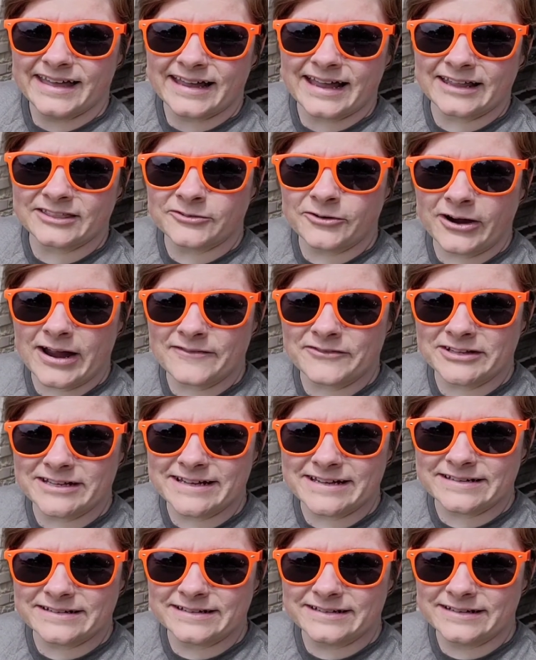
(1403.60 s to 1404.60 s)
Got the gravel
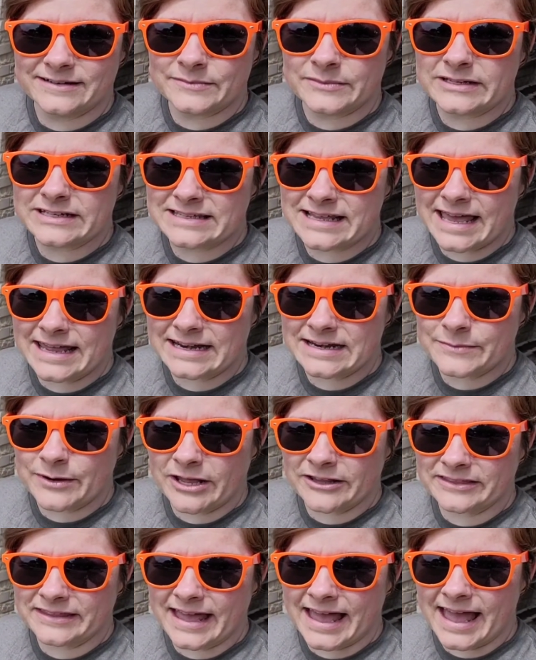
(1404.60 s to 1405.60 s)
in. I'm excited
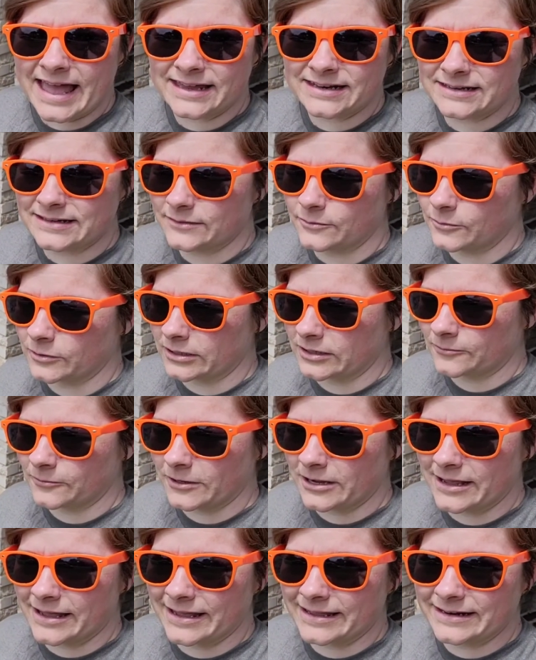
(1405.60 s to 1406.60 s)
about that. We're going to
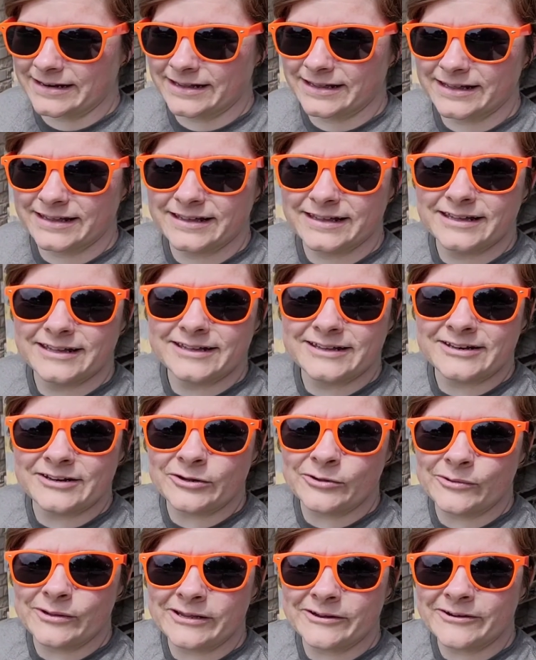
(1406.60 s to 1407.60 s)
run
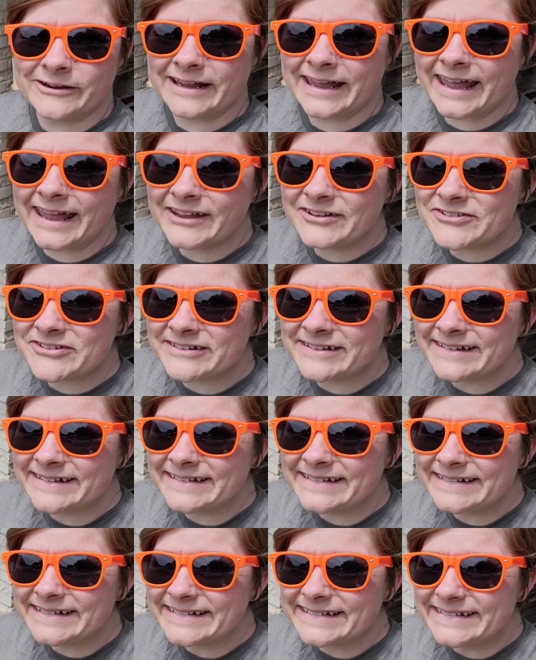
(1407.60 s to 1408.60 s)
new
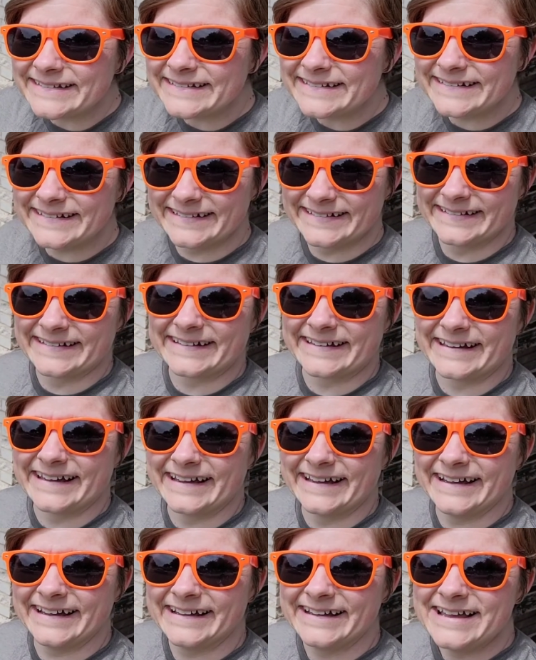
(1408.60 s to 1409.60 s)
irrigation.
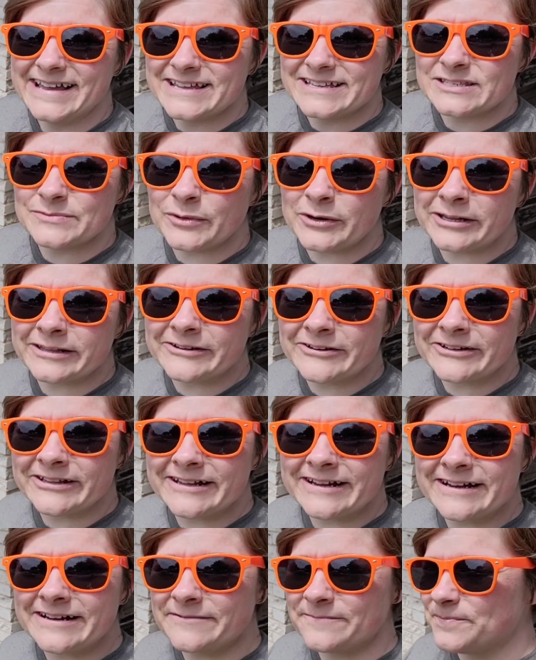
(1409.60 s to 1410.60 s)
Spoiler
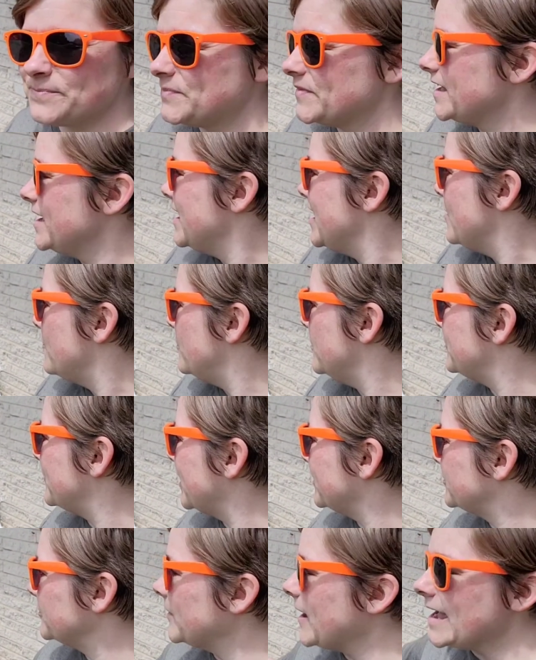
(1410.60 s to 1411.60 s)
alert. We've
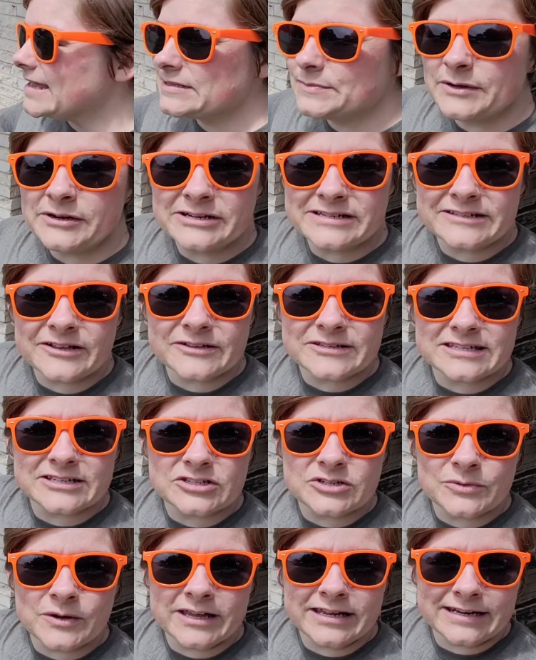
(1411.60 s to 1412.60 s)
got the raspberries all
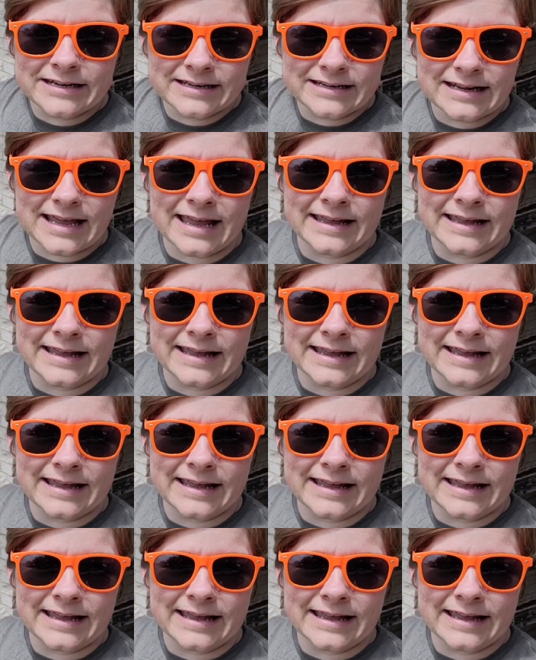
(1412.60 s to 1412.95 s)
situated.